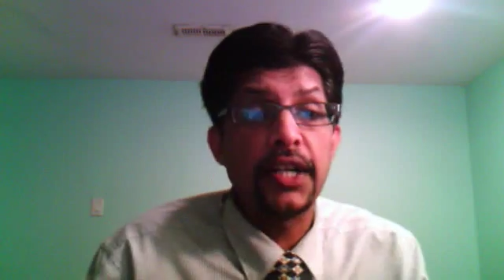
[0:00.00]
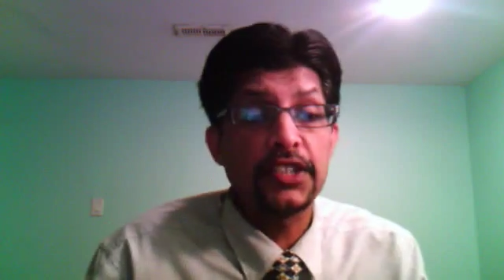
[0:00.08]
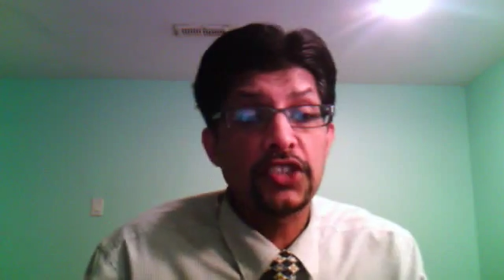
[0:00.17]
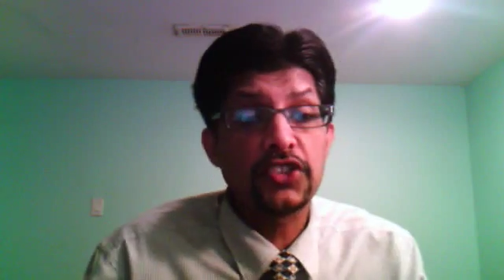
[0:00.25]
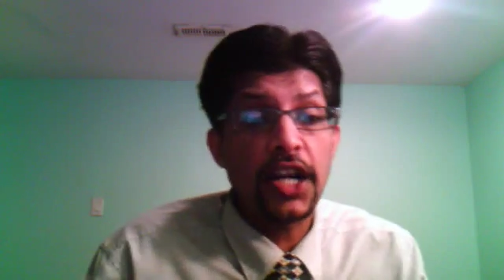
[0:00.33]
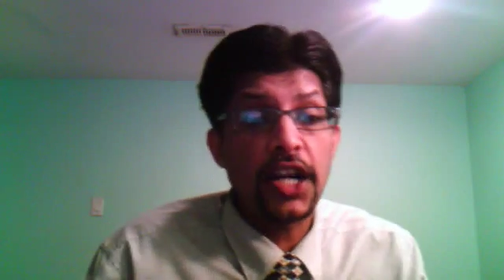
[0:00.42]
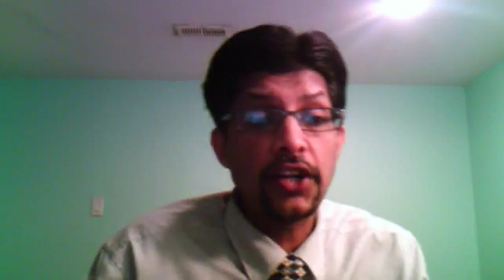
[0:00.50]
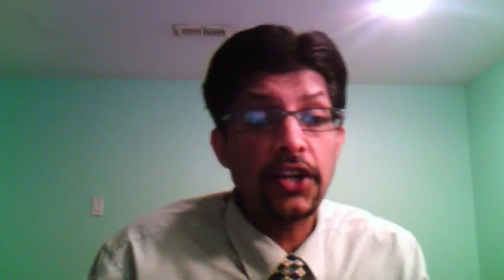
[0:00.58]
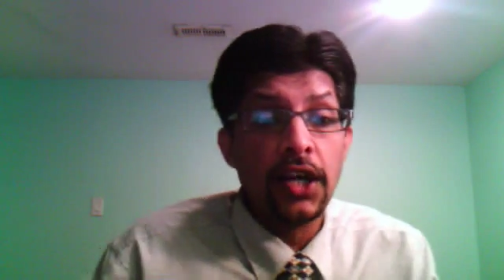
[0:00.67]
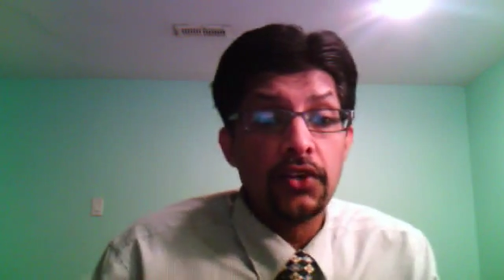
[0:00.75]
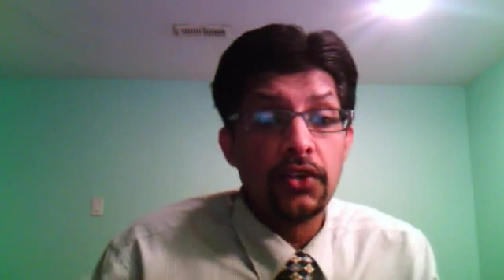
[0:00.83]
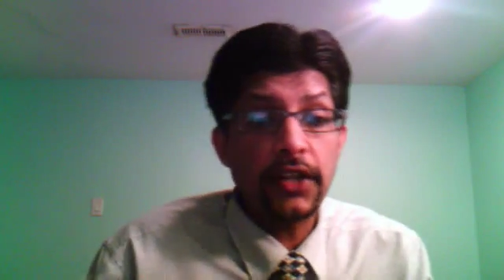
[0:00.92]
As I said,
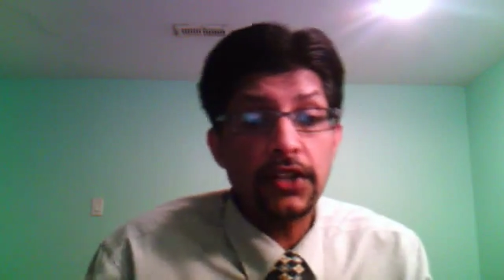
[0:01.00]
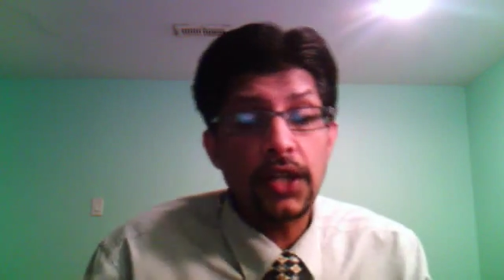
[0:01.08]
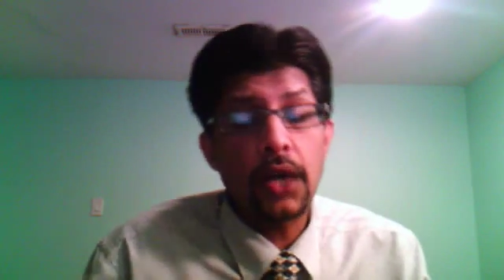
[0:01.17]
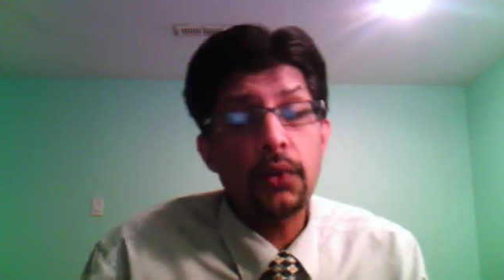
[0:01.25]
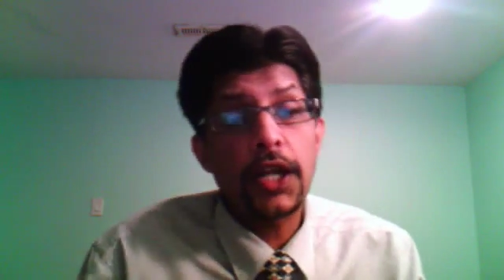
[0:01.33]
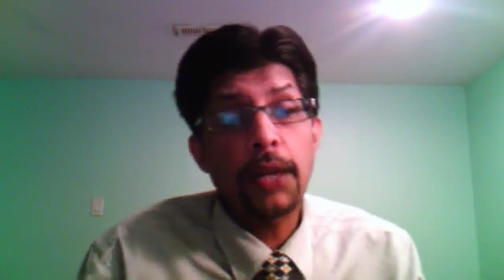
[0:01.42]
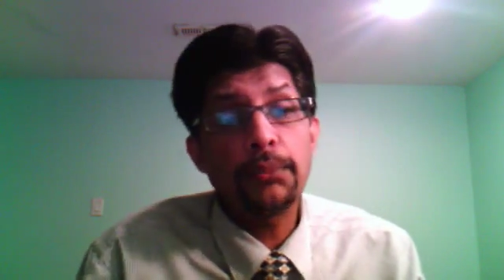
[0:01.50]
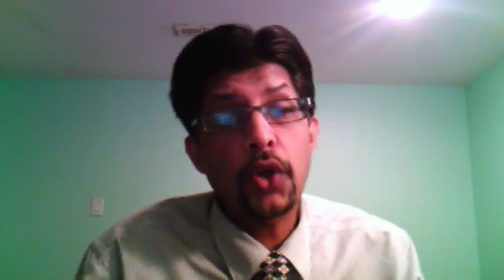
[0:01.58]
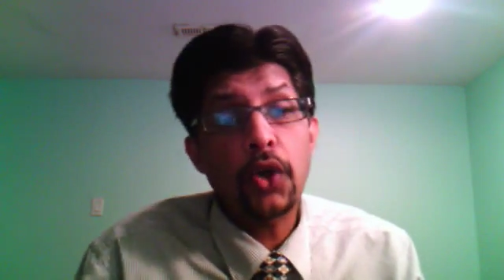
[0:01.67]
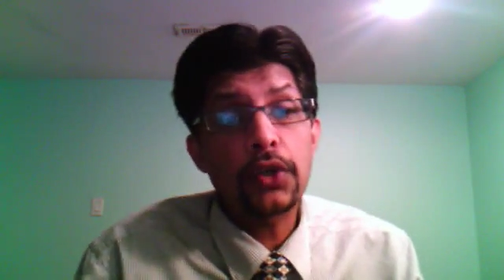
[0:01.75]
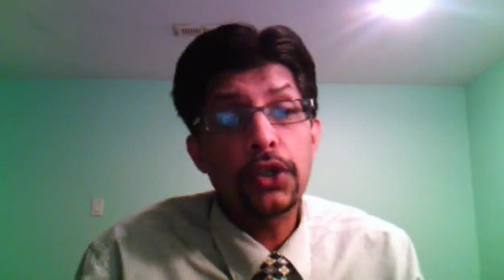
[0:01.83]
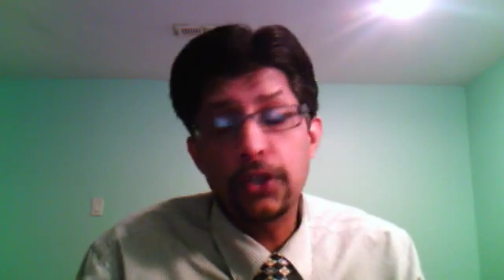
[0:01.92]
right now while I'm
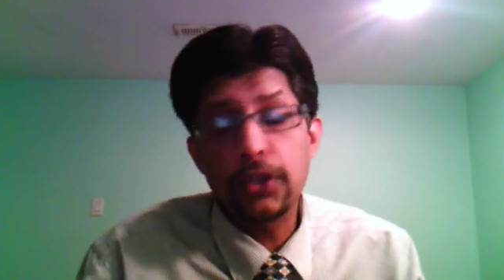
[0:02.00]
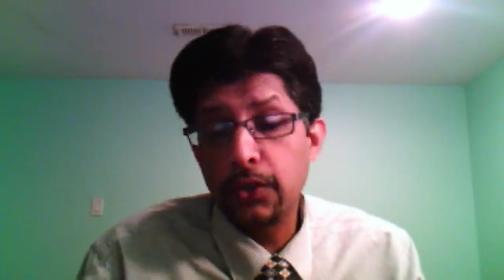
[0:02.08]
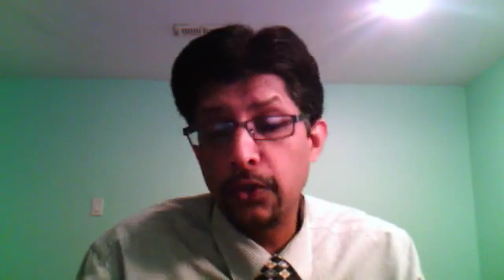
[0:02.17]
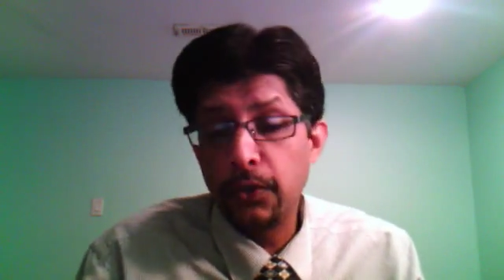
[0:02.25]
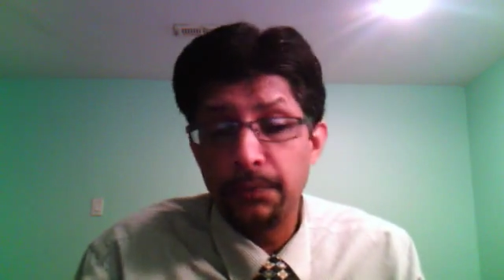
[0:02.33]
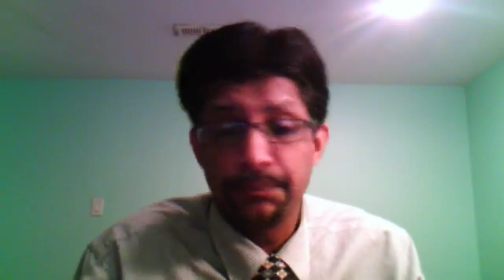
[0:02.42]
talking to you,